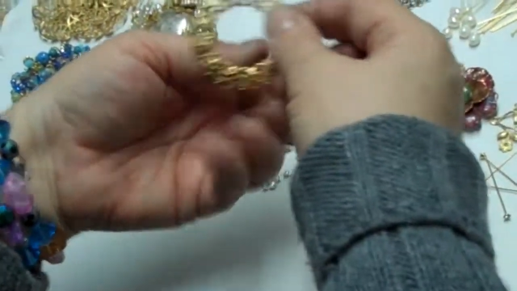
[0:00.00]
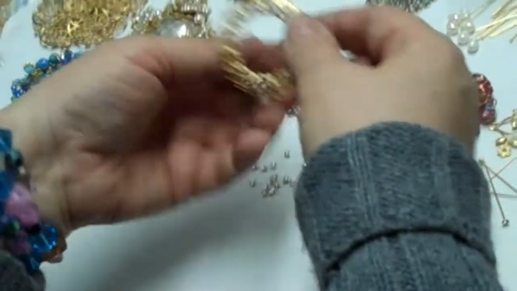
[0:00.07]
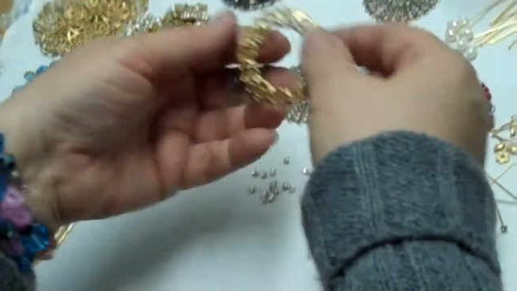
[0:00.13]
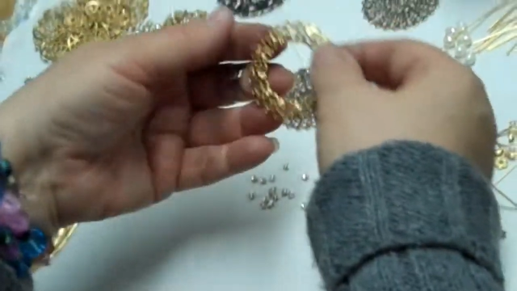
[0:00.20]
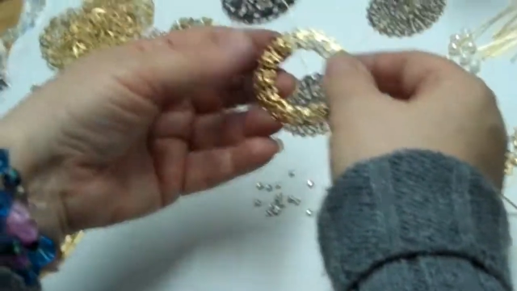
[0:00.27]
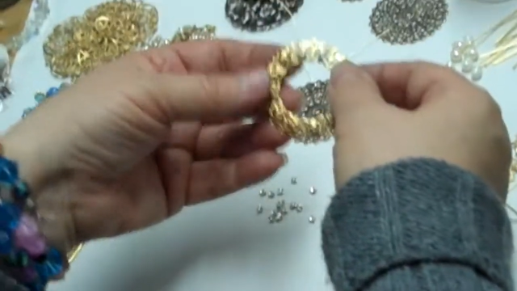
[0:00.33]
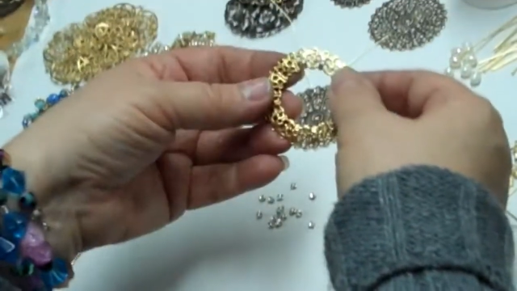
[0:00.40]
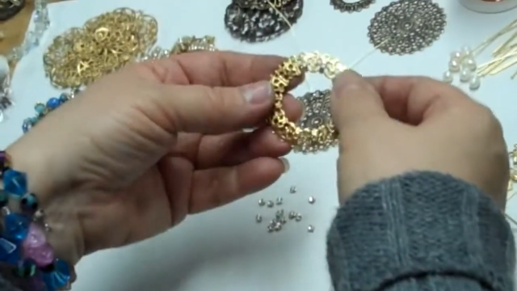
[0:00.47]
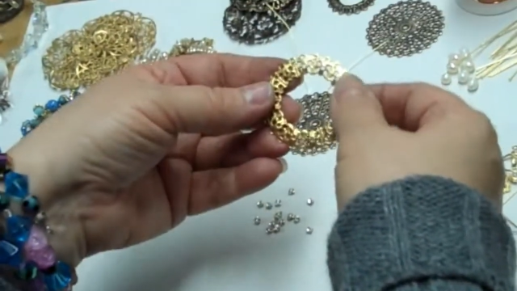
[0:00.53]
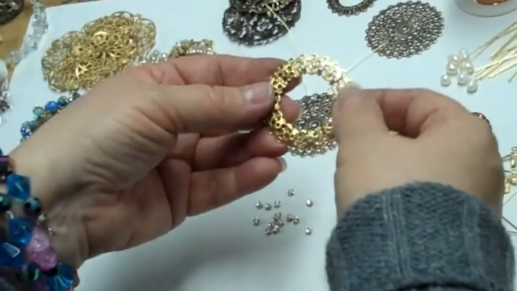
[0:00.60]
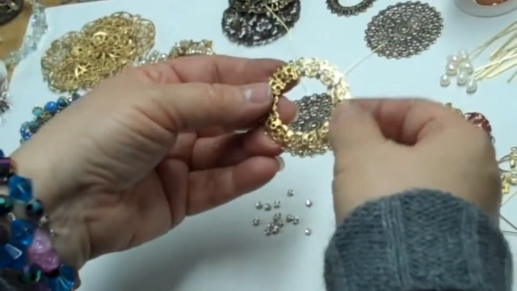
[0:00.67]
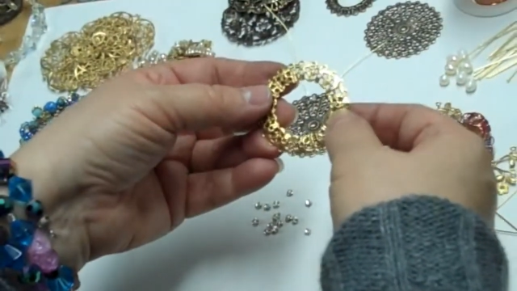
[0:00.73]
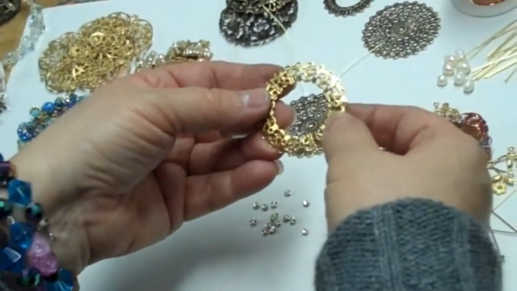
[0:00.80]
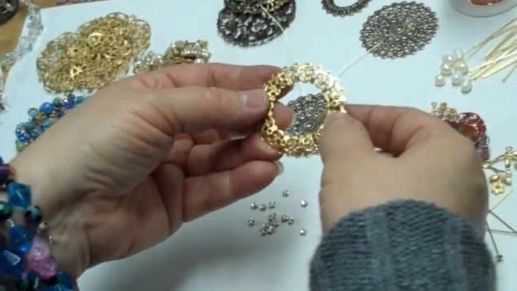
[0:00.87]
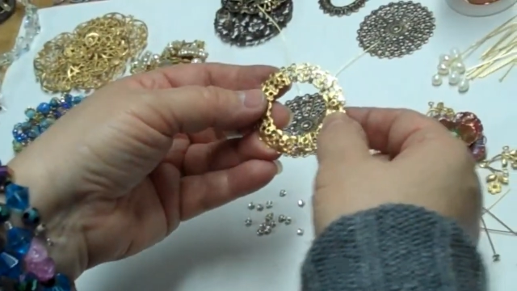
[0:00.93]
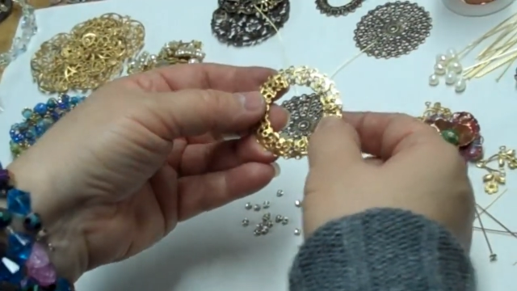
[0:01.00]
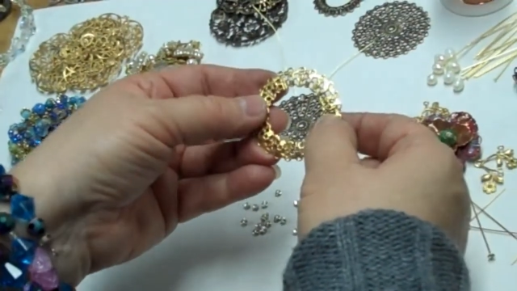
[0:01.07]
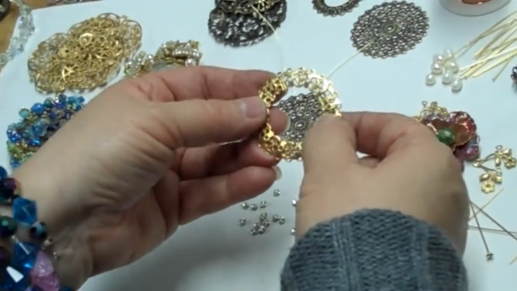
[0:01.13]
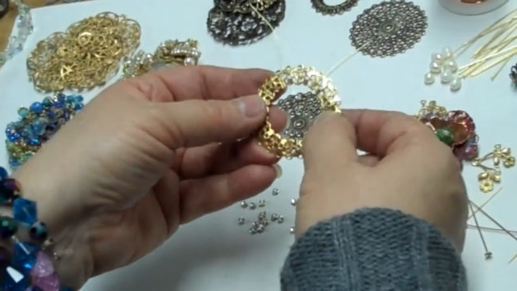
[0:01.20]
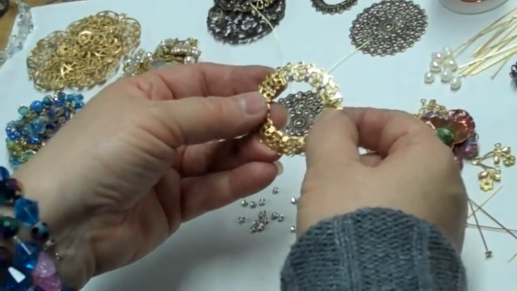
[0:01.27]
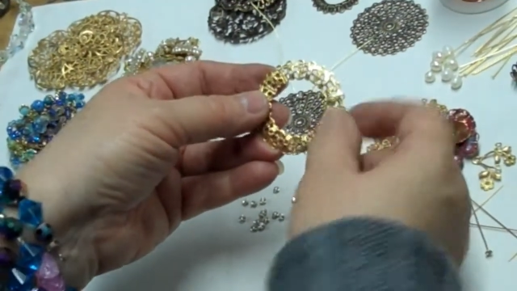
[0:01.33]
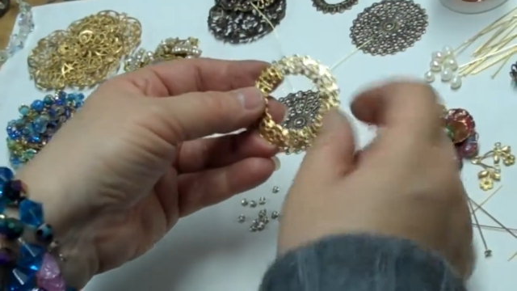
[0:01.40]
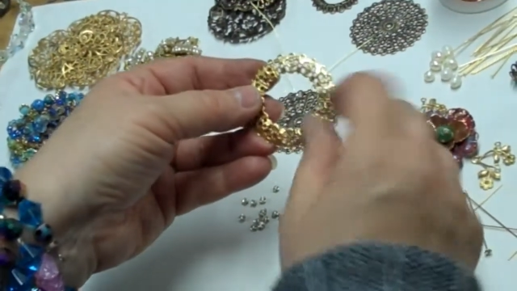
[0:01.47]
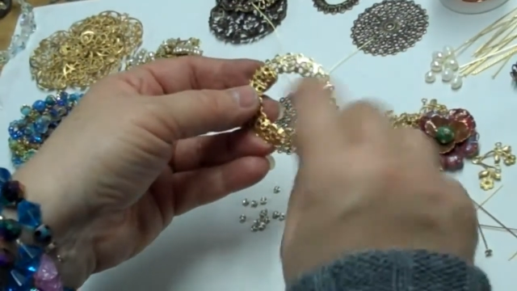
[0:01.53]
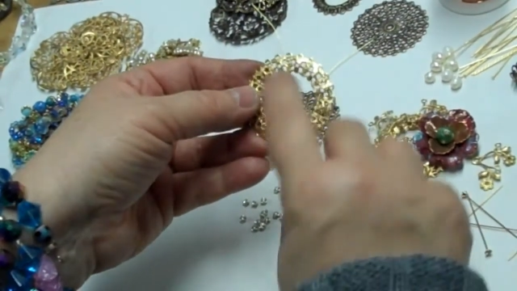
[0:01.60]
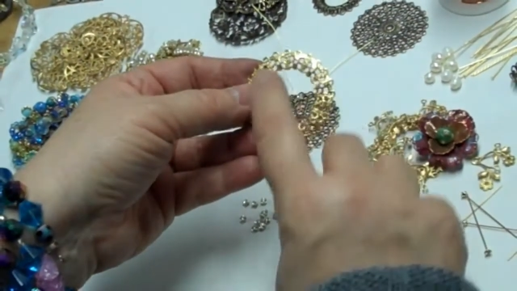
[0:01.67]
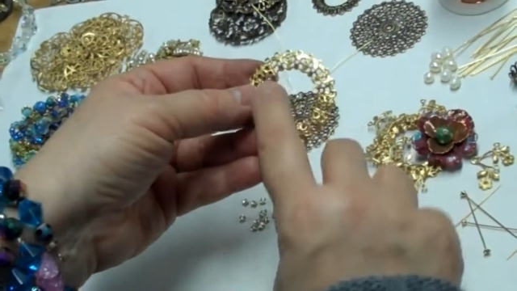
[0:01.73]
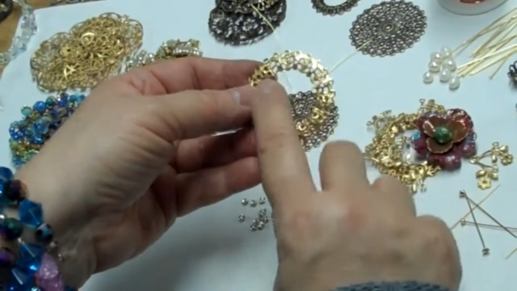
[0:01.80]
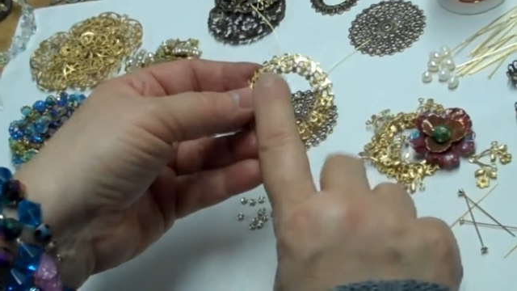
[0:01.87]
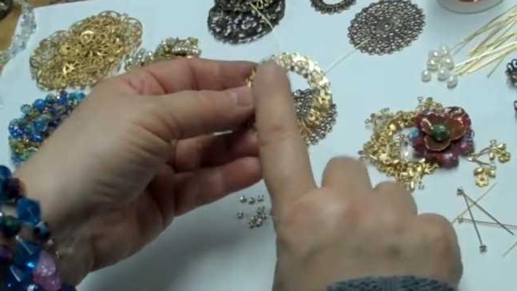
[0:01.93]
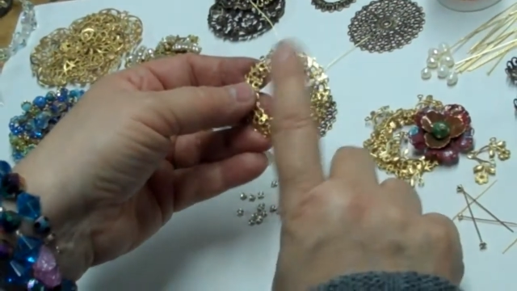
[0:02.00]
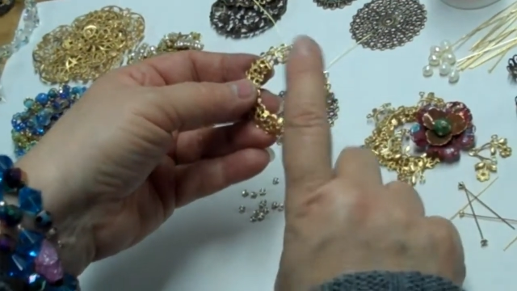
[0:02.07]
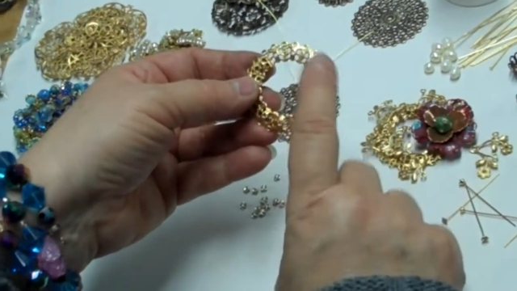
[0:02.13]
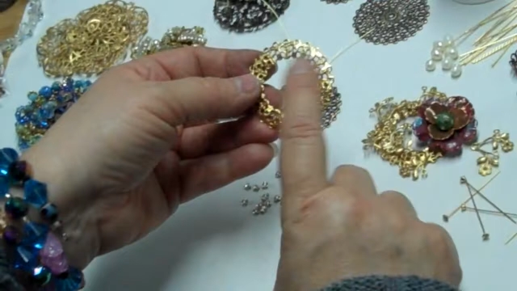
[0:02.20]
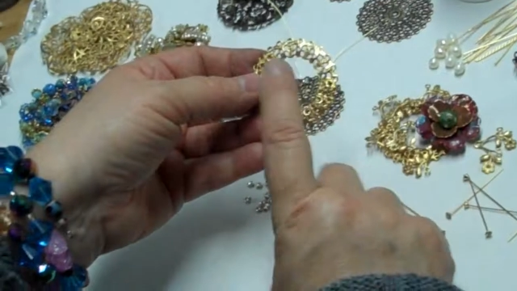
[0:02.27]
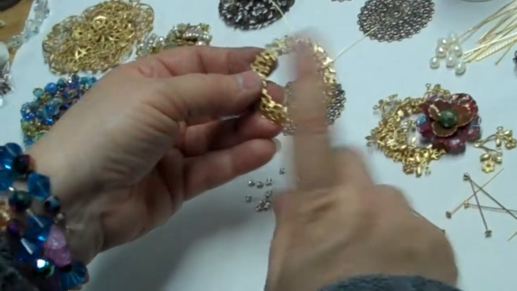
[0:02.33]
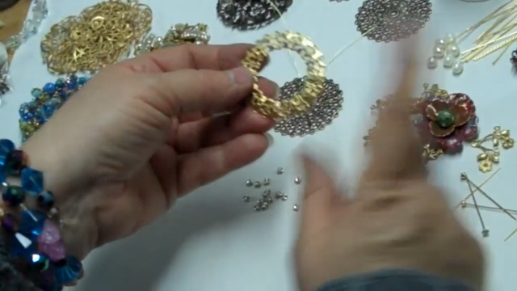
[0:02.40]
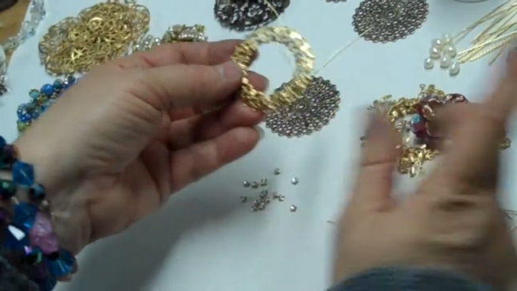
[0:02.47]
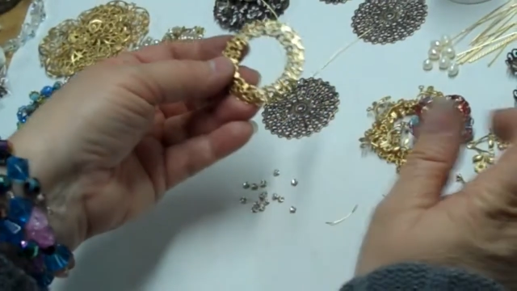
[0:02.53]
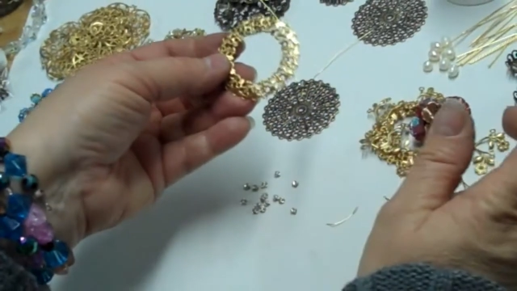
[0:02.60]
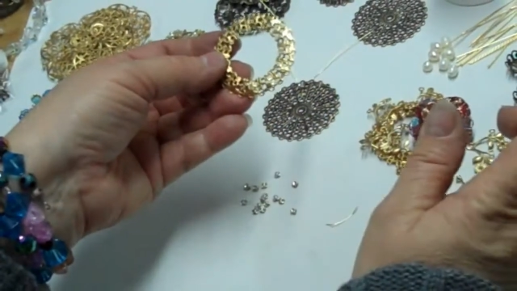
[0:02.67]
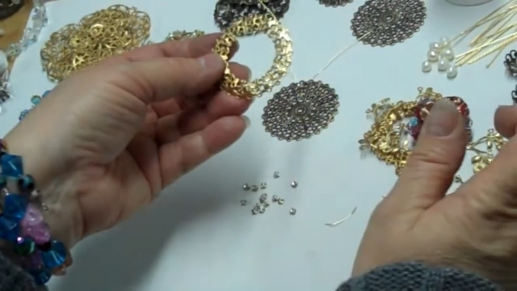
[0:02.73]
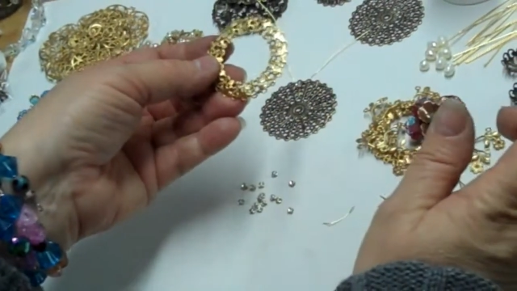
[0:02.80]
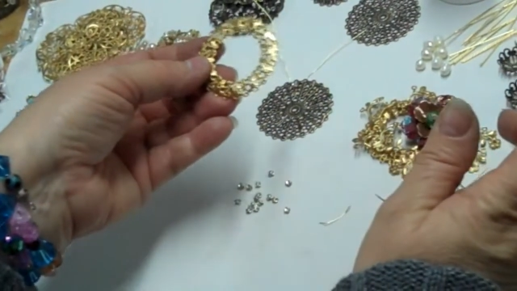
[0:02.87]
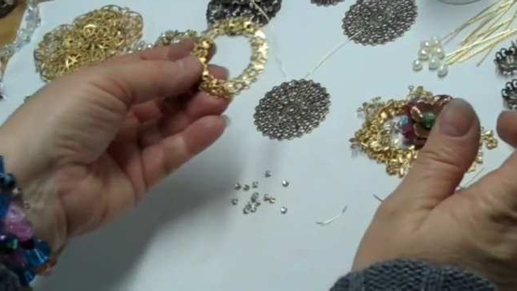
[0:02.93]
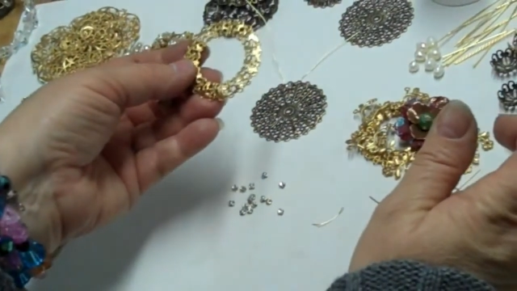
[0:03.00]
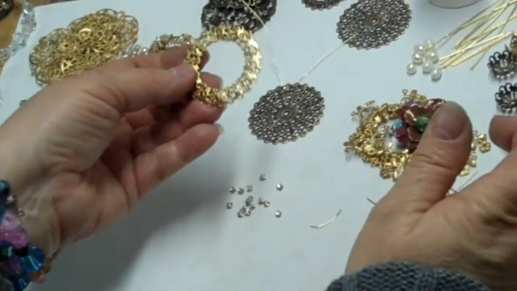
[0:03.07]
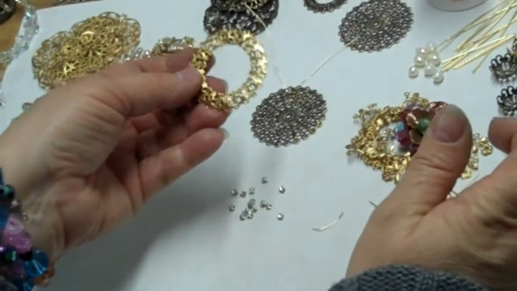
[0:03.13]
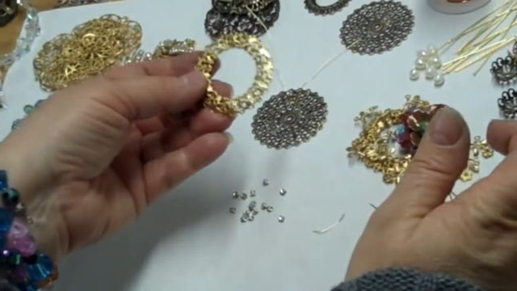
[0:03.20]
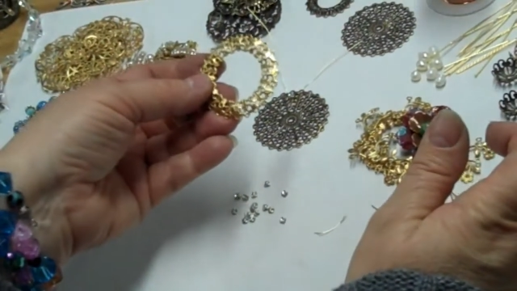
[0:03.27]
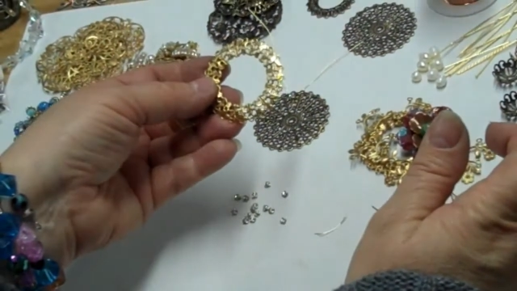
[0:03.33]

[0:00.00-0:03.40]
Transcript: (no speaker visible)